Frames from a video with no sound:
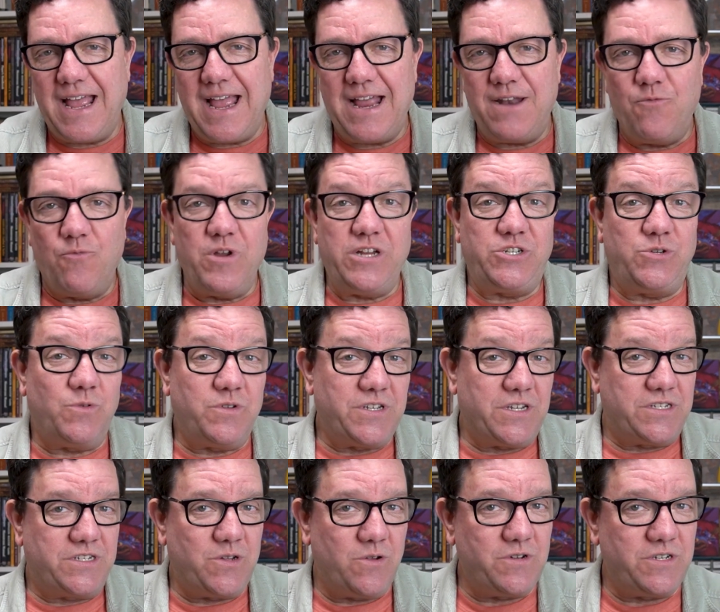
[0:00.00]
and rituals
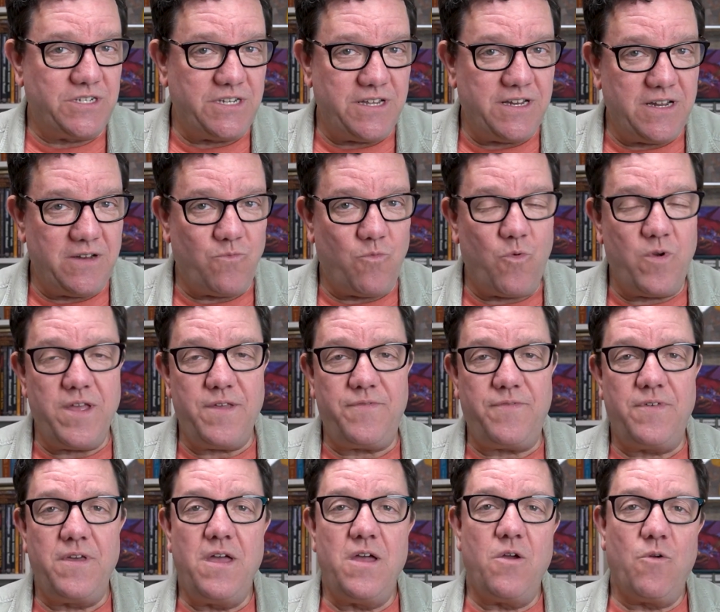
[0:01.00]
associated
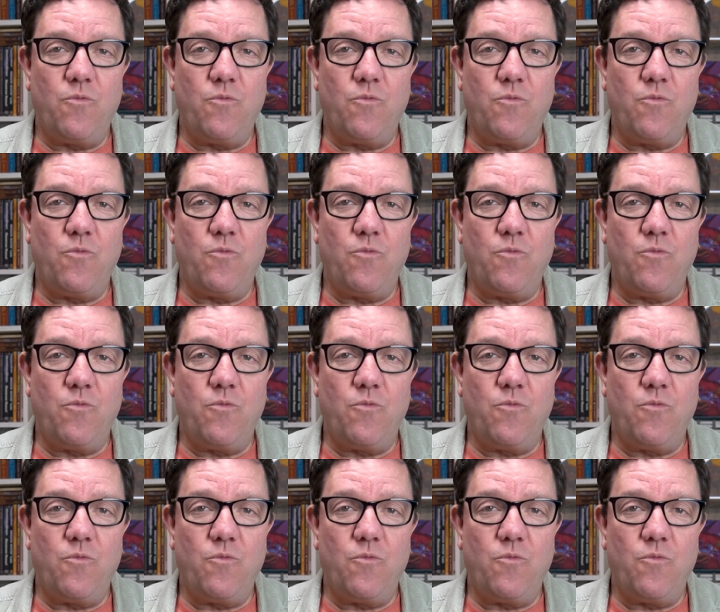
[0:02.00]
with